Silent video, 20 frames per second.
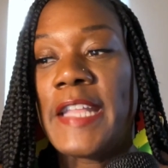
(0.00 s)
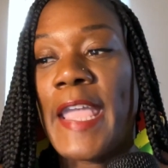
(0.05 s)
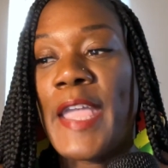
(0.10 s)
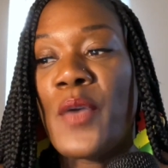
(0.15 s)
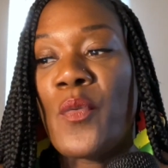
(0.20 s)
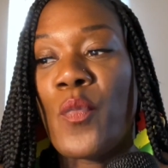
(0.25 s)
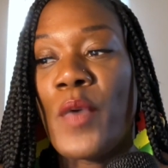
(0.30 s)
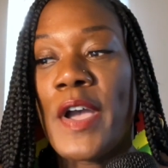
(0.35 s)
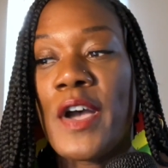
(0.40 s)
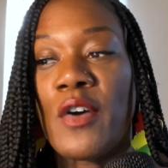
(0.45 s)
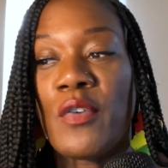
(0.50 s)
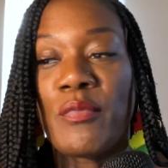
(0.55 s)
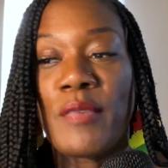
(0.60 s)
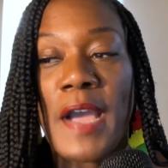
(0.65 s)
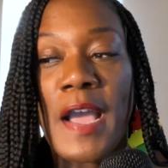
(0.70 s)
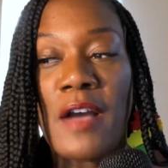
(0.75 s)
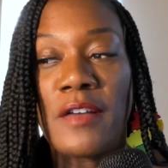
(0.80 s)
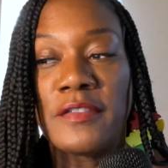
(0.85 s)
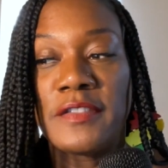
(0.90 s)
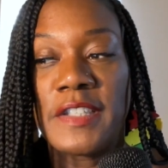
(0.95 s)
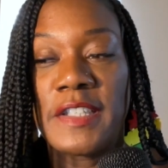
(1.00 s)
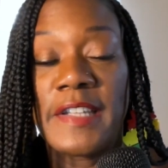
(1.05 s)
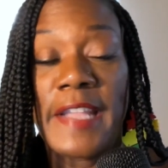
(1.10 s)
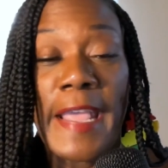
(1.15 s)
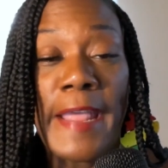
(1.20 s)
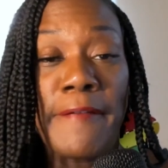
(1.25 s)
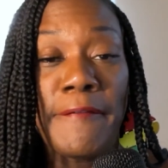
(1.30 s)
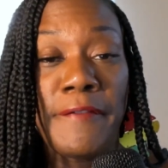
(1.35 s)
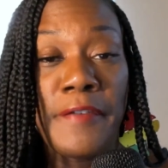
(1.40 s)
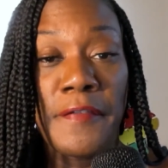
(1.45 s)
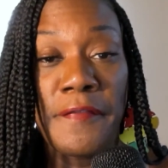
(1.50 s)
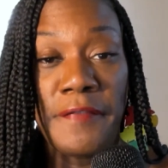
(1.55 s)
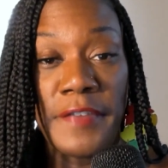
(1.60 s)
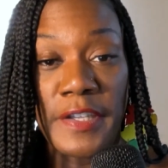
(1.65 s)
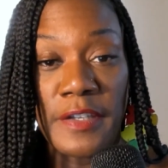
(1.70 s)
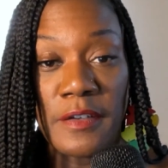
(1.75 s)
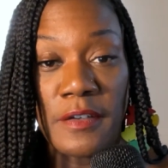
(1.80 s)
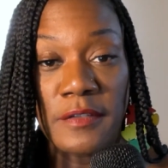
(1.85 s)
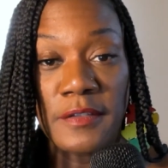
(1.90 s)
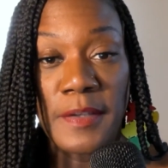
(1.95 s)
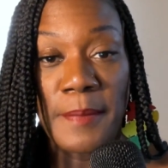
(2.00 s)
a well rounded and fulfilled